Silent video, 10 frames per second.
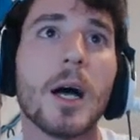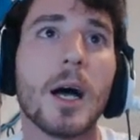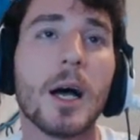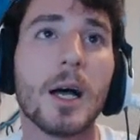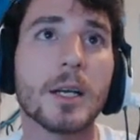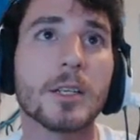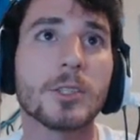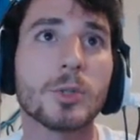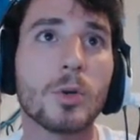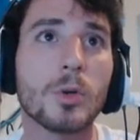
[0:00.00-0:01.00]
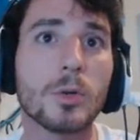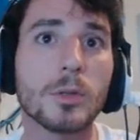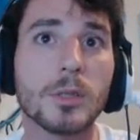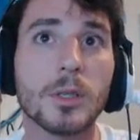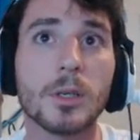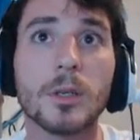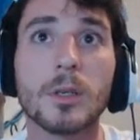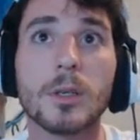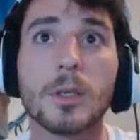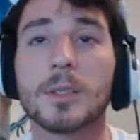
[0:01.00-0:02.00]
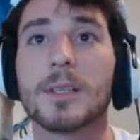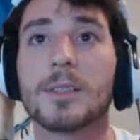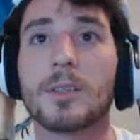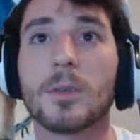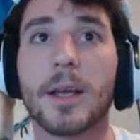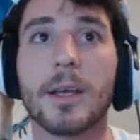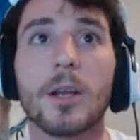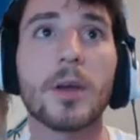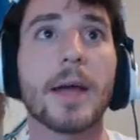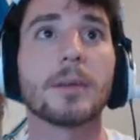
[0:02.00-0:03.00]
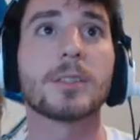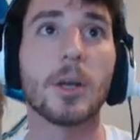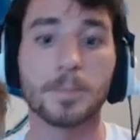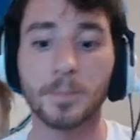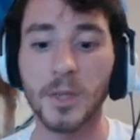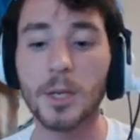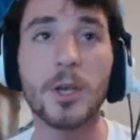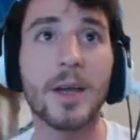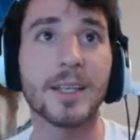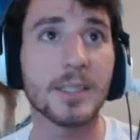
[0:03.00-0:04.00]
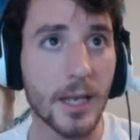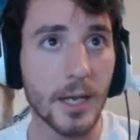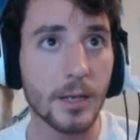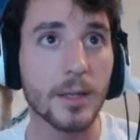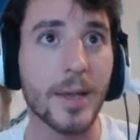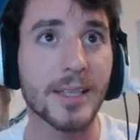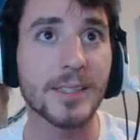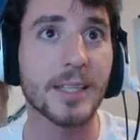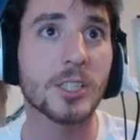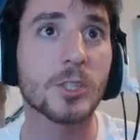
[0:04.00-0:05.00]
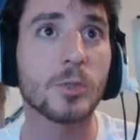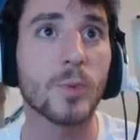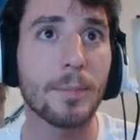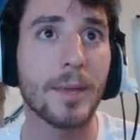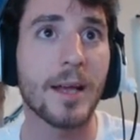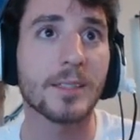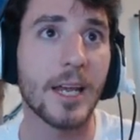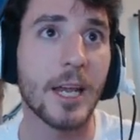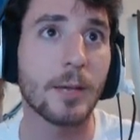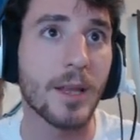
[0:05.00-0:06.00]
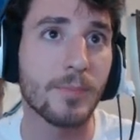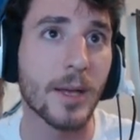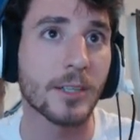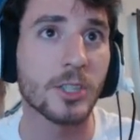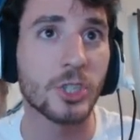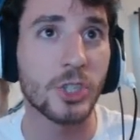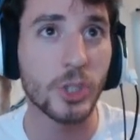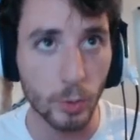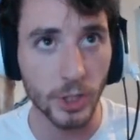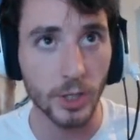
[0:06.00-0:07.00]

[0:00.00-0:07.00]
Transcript: Controls, doesn't look like it. Okay, so WASD, that makes sense. Right mouse aim, left mouse shoot.